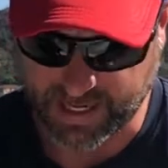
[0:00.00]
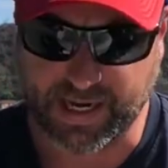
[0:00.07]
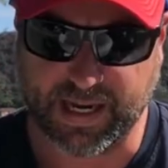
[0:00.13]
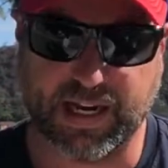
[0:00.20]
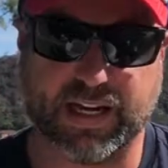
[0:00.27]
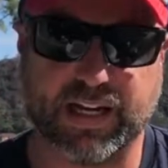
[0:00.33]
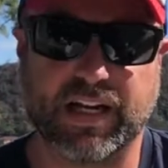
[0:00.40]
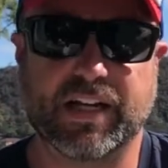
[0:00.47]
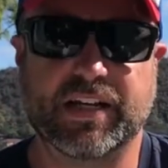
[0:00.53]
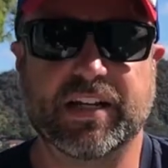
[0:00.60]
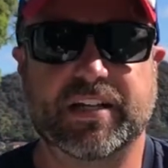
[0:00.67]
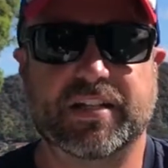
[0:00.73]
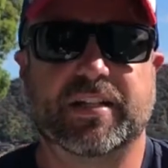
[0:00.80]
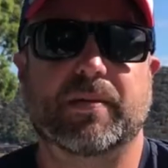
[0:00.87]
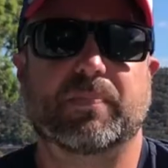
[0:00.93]

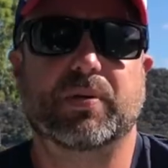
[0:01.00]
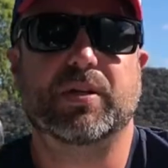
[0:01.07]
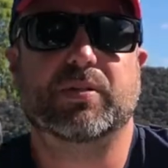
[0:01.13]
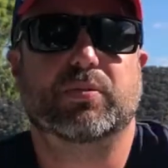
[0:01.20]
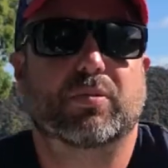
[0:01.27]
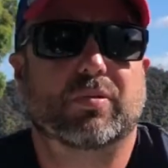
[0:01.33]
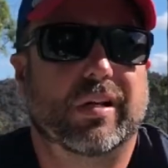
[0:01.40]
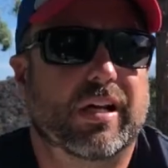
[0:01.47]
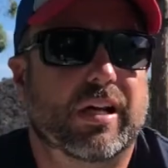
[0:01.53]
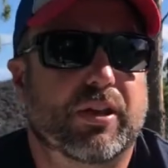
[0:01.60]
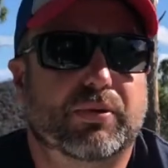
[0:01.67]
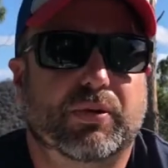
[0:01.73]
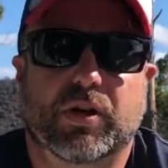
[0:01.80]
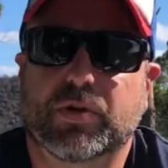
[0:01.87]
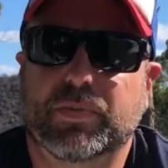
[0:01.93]
Next step is we'll
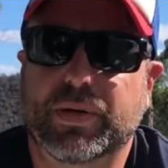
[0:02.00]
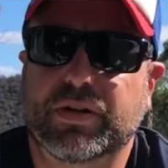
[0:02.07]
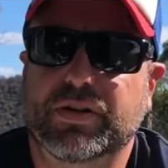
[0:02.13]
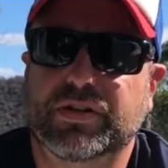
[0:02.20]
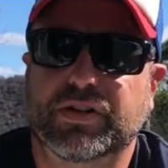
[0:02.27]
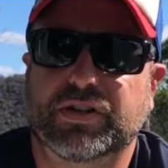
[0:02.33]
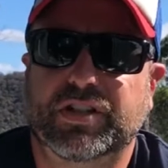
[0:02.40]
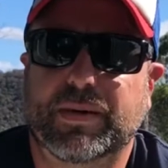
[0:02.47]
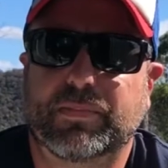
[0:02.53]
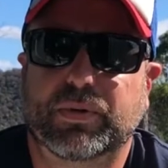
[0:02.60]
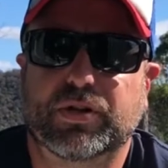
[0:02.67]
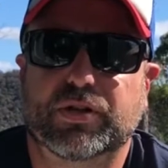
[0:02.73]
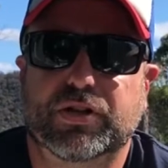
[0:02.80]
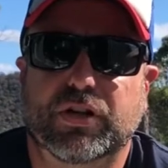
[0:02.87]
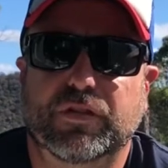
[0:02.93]
throw the beer into the temp
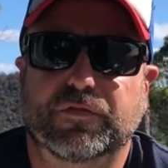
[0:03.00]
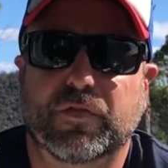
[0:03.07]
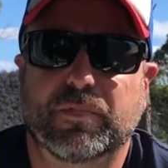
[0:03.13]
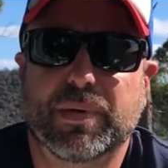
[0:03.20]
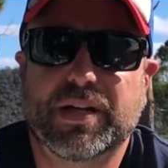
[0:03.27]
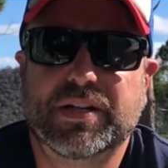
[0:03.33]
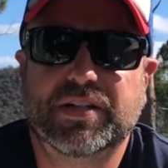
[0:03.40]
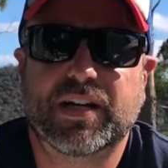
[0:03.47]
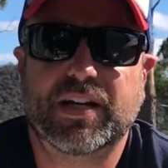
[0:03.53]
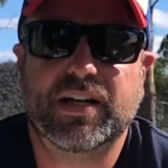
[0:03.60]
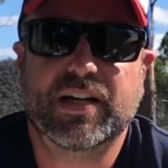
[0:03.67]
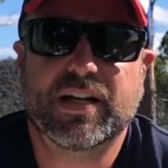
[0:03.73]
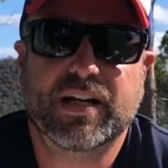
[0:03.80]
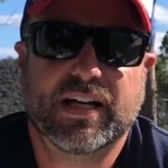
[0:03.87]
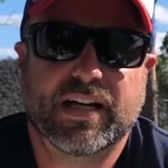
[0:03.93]
controlled fermenter,
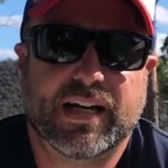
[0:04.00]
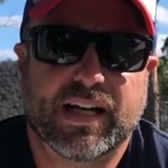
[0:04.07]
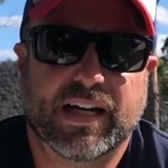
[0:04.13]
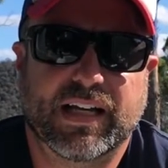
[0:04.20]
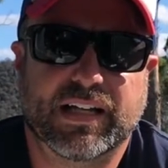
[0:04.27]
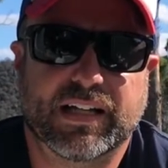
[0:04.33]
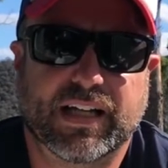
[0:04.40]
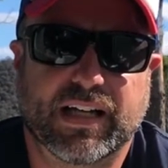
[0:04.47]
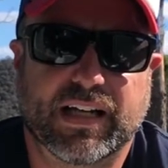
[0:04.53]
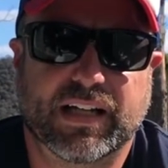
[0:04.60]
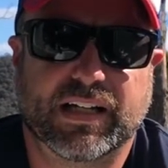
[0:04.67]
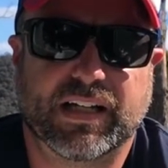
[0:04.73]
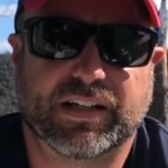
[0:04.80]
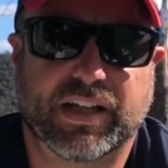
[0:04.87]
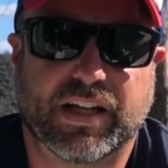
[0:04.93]
and
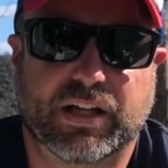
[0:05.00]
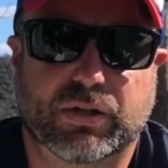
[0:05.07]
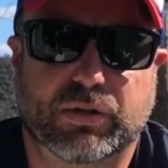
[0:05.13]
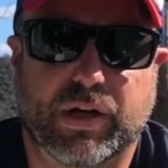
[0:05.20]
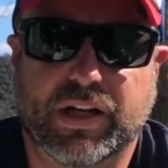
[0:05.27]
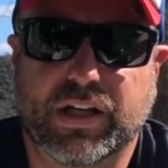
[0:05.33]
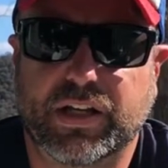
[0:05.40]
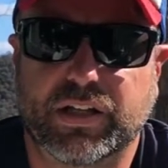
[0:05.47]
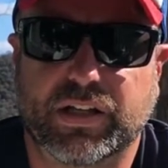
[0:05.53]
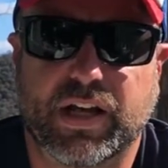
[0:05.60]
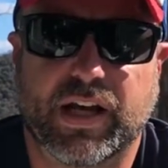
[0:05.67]
get that cranking.